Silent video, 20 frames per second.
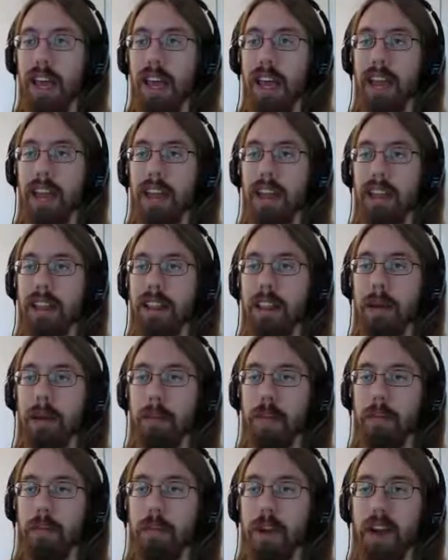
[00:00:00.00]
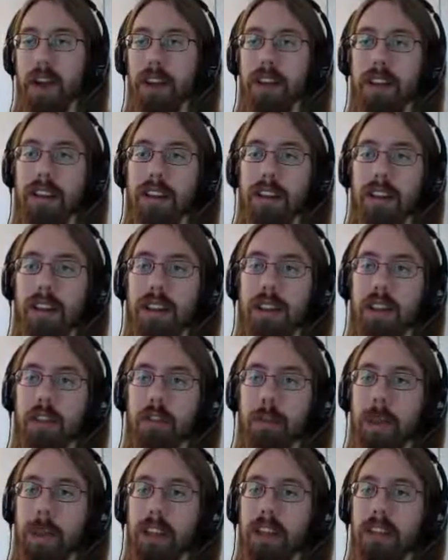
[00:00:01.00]
And then my friend
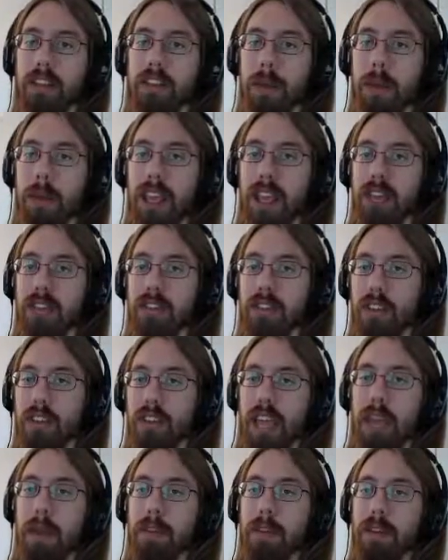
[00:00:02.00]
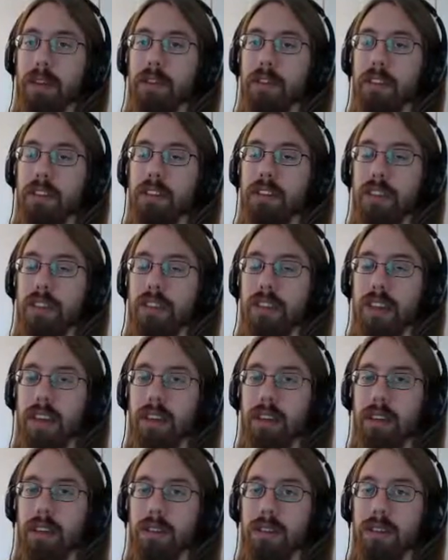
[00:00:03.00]
explained it to me. I saw gameplay footage, and it's
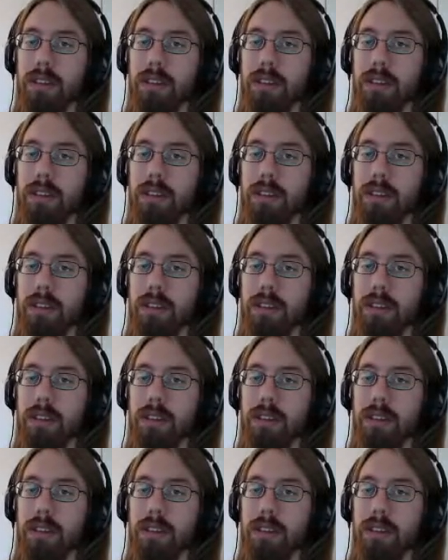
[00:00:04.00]
like,